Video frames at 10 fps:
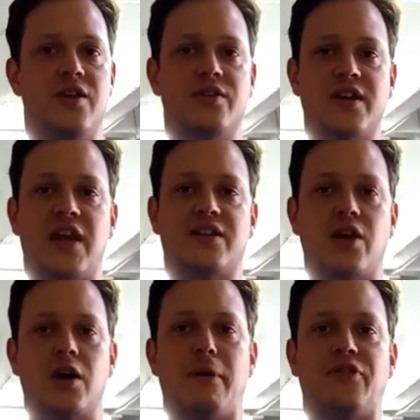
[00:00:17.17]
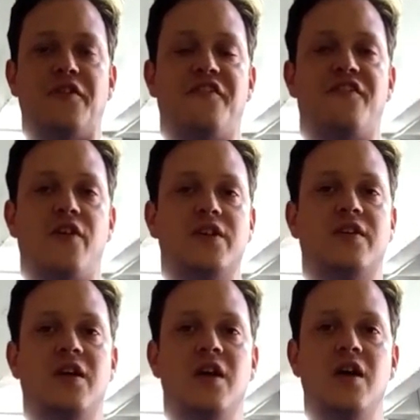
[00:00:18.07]
Here today to talk about the
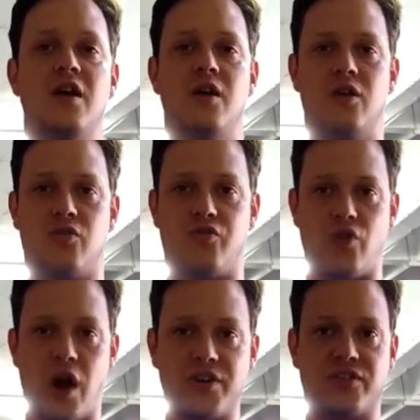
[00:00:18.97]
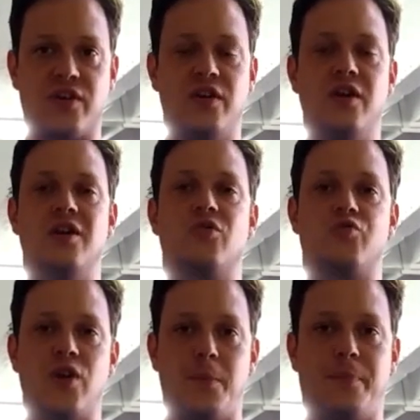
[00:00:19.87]
front crossed
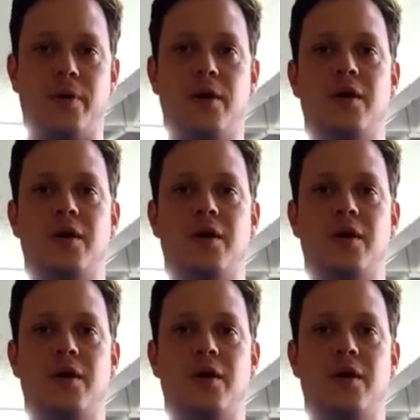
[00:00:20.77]
grip